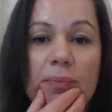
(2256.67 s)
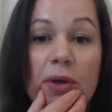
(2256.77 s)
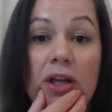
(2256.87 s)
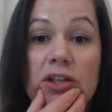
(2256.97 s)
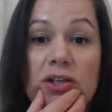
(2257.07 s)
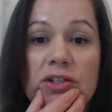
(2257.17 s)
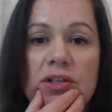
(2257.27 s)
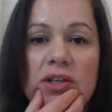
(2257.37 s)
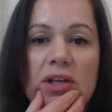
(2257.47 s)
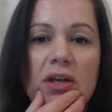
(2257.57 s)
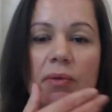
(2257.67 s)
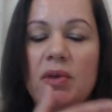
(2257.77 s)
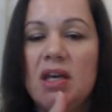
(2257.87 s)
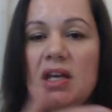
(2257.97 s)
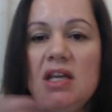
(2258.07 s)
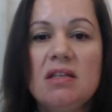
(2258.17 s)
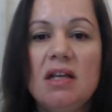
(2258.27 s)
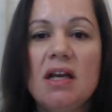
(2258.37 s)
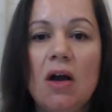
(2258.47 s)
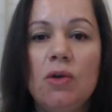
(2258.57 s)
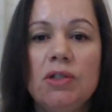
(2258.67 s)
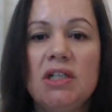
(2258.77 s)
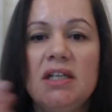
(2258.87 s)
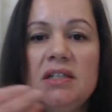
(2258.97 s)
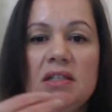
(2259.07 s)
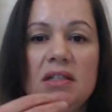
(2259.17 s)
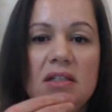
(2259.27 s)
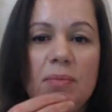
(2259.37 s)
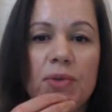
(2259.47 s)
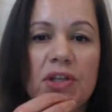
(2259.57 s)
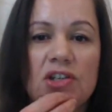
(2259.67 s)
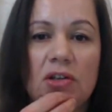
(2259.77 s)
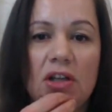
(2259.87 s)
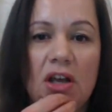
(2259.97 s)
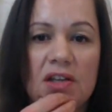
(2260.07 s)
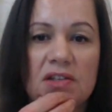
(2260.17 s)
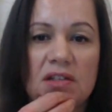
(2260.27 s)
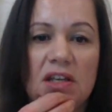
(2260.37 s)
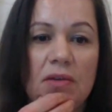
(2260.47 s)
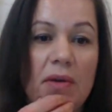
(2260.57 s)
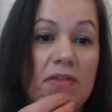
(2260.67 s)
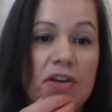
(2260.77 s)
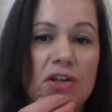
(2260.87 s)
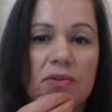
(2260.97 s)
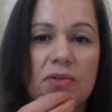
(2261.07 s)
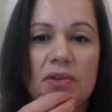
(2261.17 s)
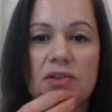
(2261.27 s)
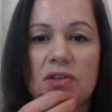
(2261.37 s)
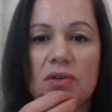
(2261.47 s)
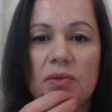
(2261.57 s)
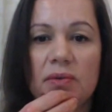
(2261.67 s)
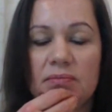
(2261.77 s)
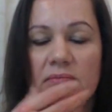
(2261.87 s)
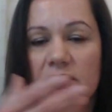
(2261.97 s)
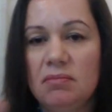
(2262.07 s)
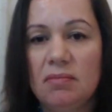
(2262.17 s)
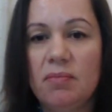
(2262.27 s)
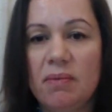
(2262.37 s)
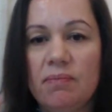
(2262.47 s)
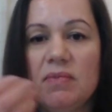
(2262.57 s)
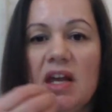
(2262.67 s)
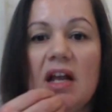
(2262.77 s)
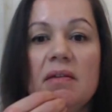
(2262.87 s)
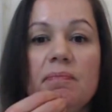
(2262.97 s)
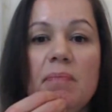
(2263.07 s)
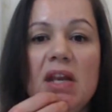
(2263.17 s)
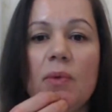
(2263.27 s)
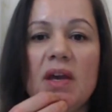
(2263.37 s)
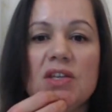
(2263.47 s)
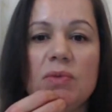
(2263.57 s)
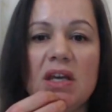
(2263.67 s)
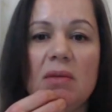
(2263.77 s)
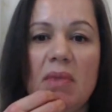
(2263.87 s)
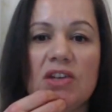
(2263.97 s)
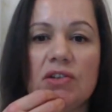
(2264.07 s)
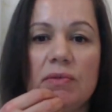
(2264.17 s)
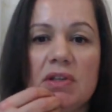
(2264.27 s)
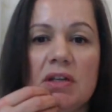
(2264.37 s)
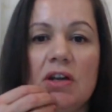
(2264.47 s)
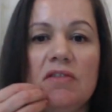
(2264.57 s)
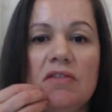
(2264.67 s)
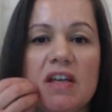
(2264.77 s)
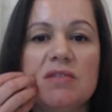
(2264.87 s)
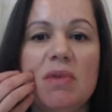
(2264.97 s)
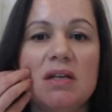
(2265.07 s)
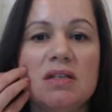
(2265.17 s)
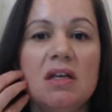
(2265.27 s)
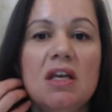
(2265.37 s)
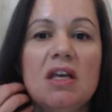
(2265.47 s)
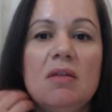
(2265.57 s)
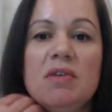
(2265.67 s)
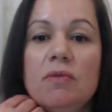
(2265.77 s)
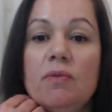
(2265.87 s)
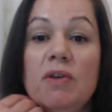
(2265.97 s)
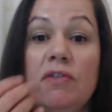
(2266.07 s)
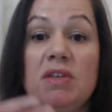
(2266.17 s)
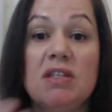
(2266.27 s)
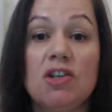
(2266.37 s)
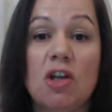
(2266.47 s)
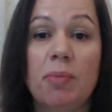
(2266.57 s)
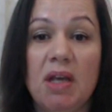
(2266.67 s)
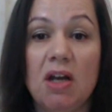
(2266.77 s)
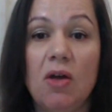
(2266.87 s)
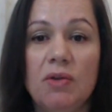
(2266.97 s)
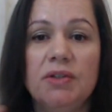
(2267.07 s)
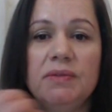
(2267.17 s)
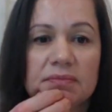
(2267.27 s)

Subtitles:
product, we can easily calculate the potential loss in revenue. So there are many ways we can measure return on investment with mystery shopping alone.